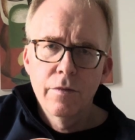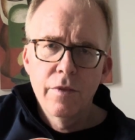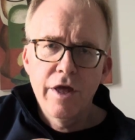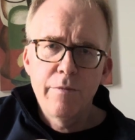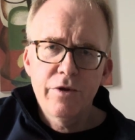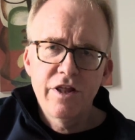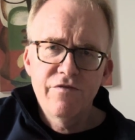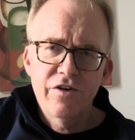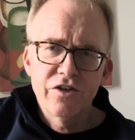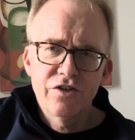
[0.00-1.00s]
then play the
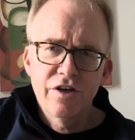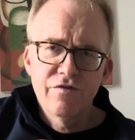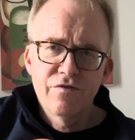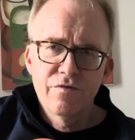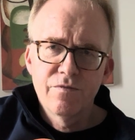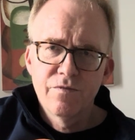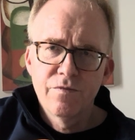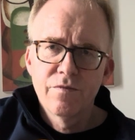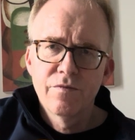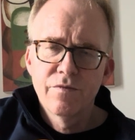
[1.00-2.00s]
first riff.
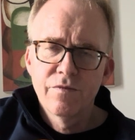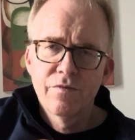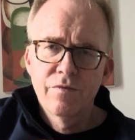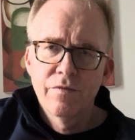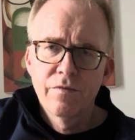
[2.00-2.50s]
And